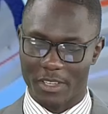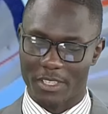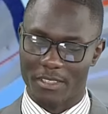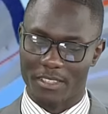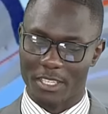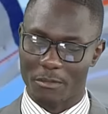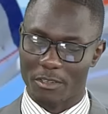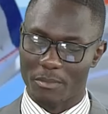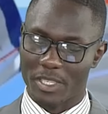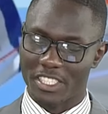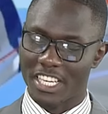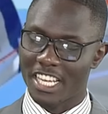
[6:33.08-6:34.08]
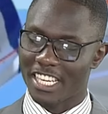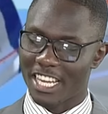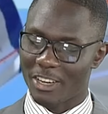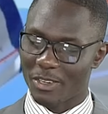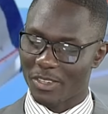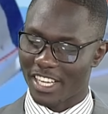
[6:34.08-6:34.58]
Thank you very much.
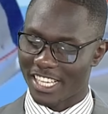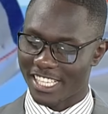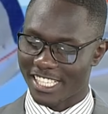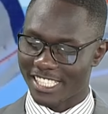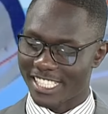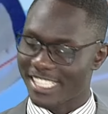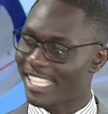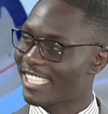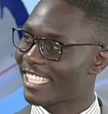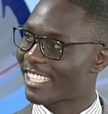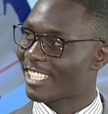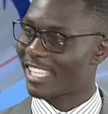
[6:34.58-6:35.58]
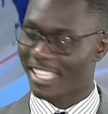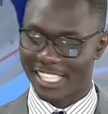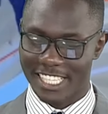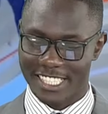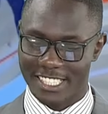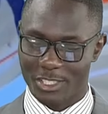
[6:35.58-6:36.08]
Now, Tatenda,
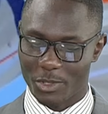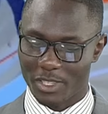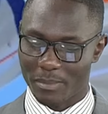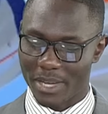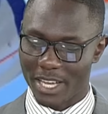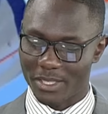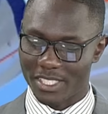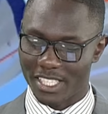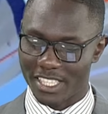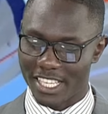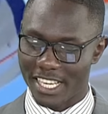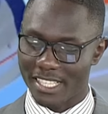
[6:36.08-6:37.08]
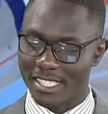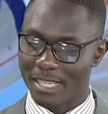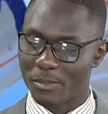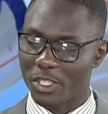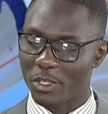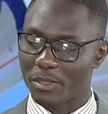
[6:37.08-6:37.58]
let's talk about the
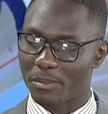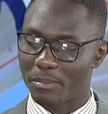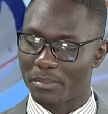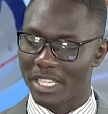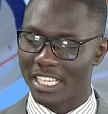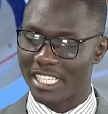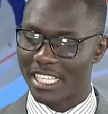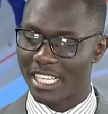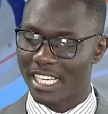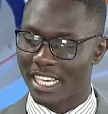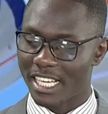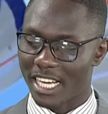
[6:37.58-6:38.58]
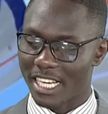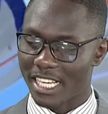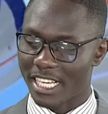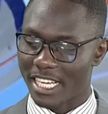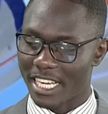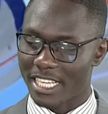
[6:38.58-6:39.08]
exemption on big
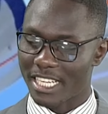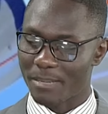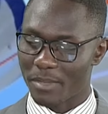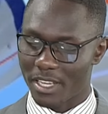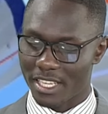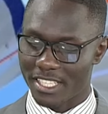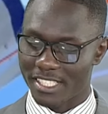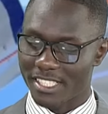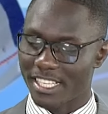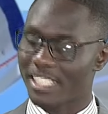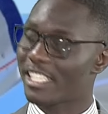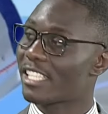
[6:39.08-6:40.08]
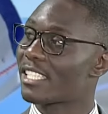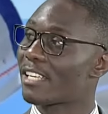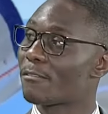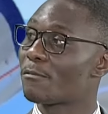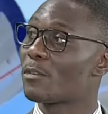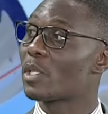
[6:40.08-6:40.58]
income earners, such as
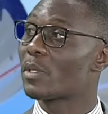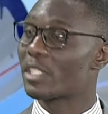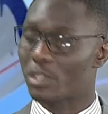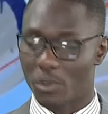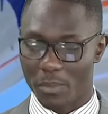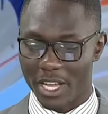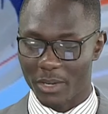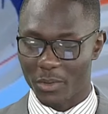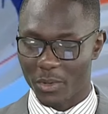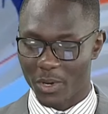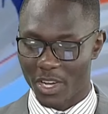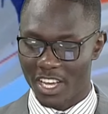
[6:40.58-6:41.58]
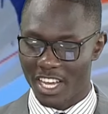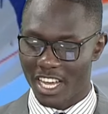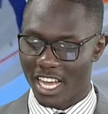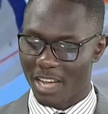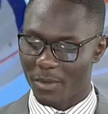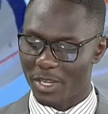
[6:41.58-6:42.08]
fuel and tobacco.
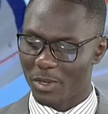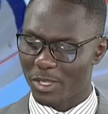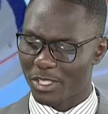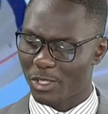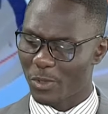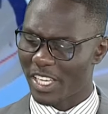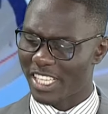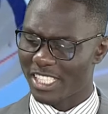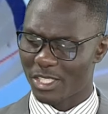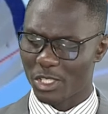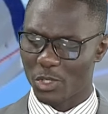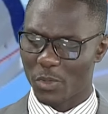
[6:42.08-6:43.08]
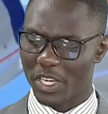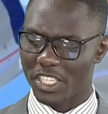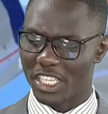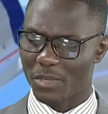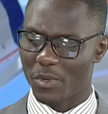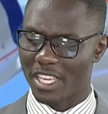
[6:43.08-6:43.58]
Are we not looking at a
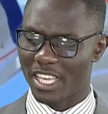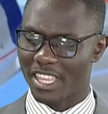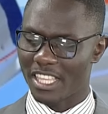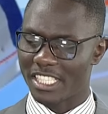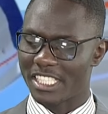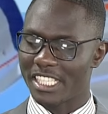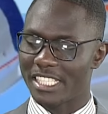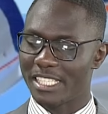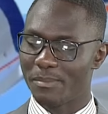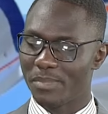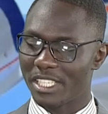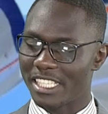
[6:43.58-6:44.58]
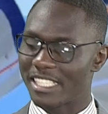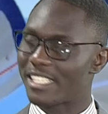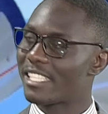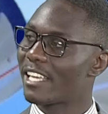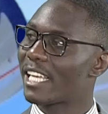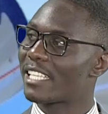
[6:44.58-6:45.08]
situation where the GDP is
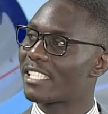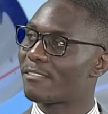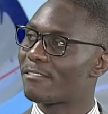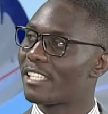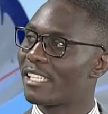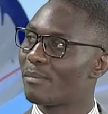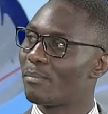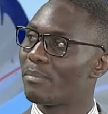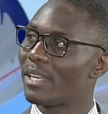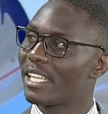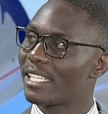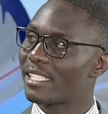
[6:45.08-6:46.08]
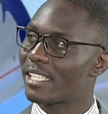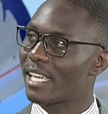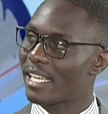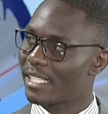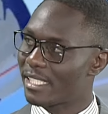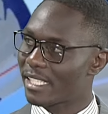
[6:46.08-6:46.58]
negatively
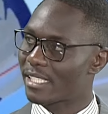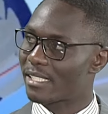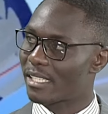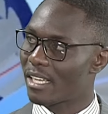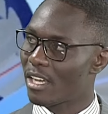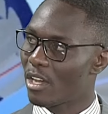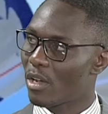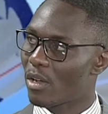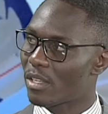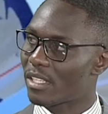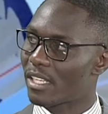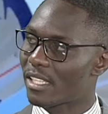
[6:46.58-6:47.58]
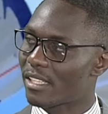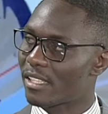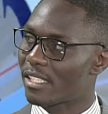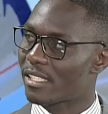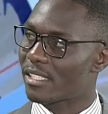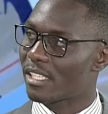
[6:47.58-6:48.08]
implicated on
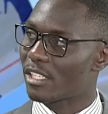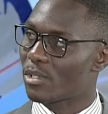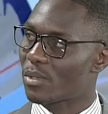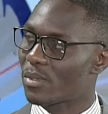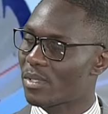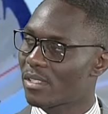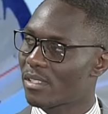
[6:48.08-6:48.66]
these issues?